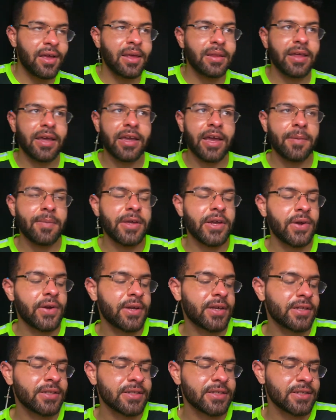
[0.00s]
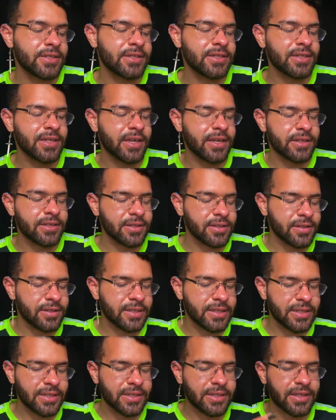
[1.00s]
like I'm hearing it's it's like
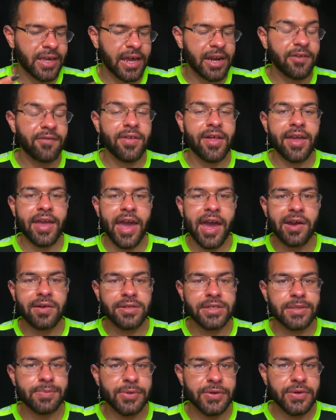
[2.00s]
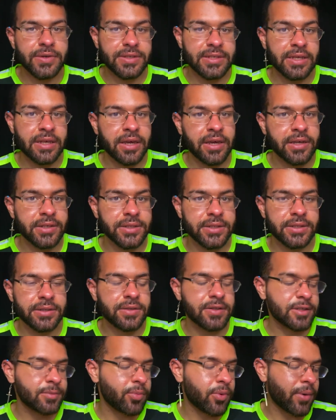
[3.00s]
this is kind of like out of spirit's hands at
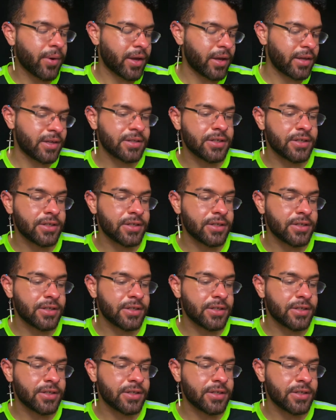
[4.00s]
this point.